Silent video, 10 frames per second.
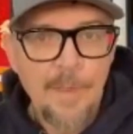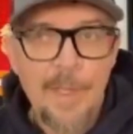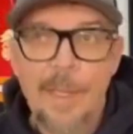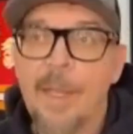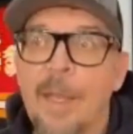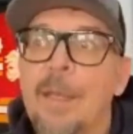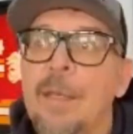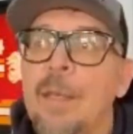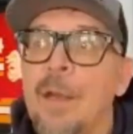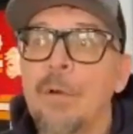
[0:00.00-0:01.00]

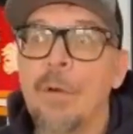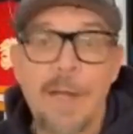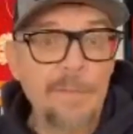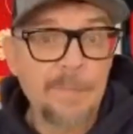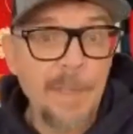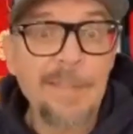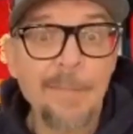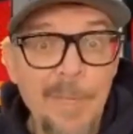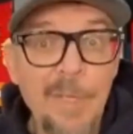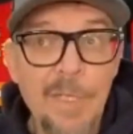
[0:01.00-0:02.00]
And, I've spent $1
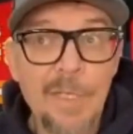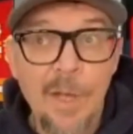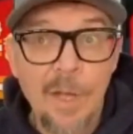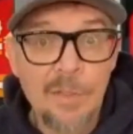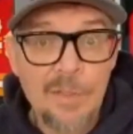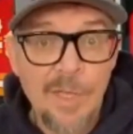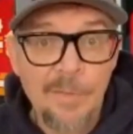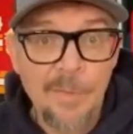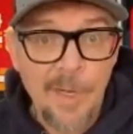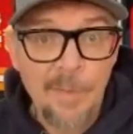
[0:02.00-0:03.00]
million
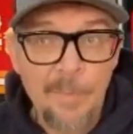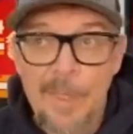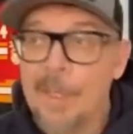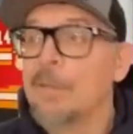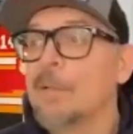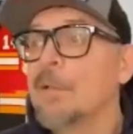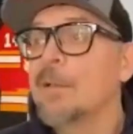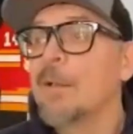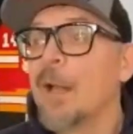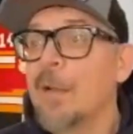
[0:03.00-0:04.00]
on therapy.
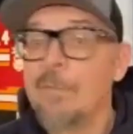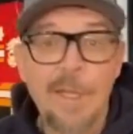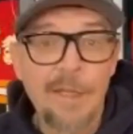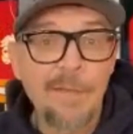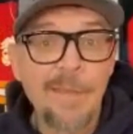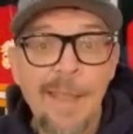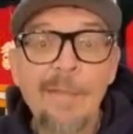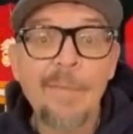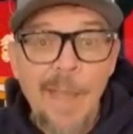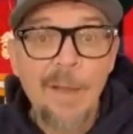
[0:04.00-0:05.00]
I've done
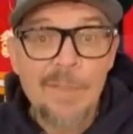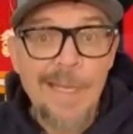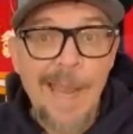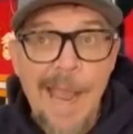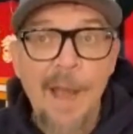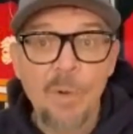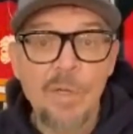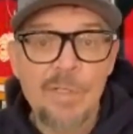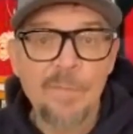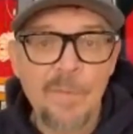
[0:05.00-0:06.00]
10,000
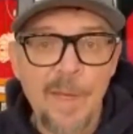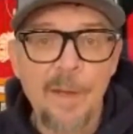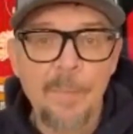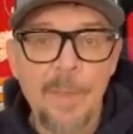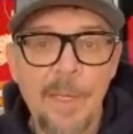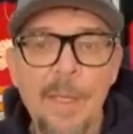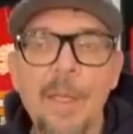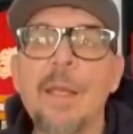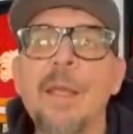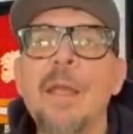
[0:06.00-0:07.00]
hours of therapy.
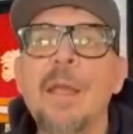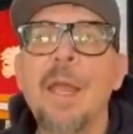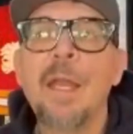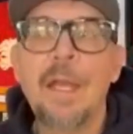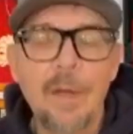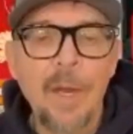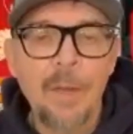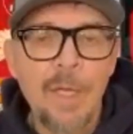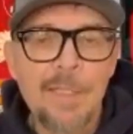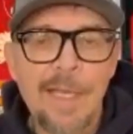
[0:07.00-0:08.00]
And here I
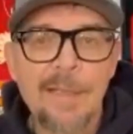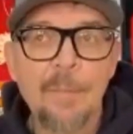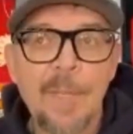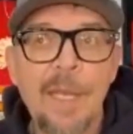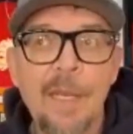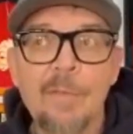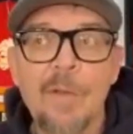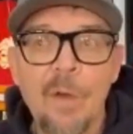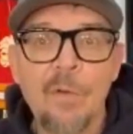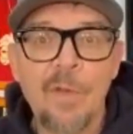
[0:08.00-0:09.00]
was at the beginning of
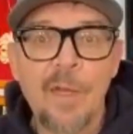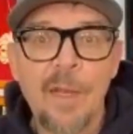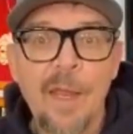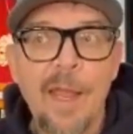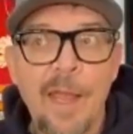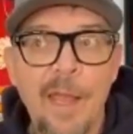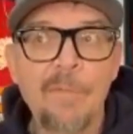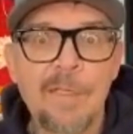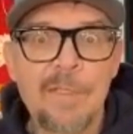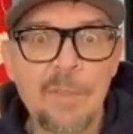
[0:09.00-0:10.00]
COVID
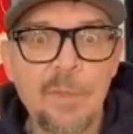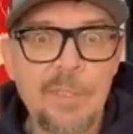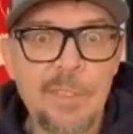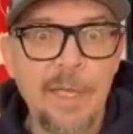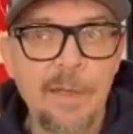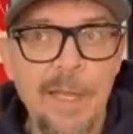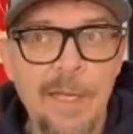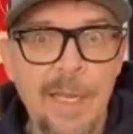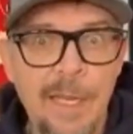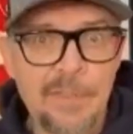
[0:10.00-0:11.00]
having suicidal
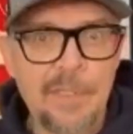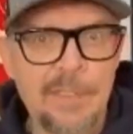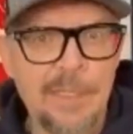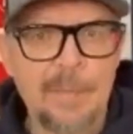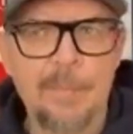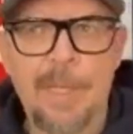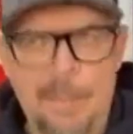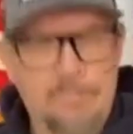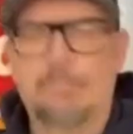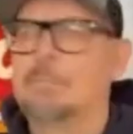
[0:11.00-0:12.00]
ideations. And I'm like,
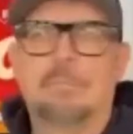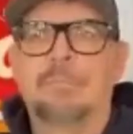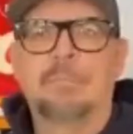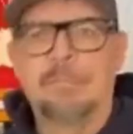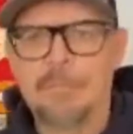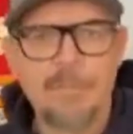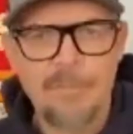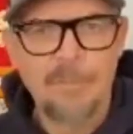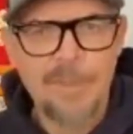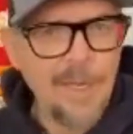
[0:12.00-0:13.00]

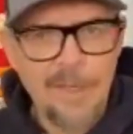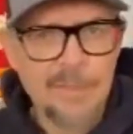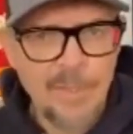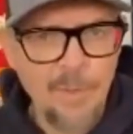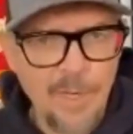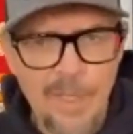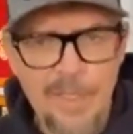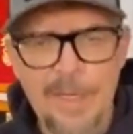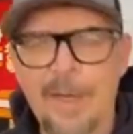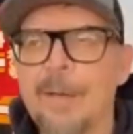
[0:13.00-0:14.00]
what the hell's going
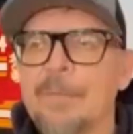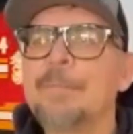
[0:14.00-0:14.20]
on here?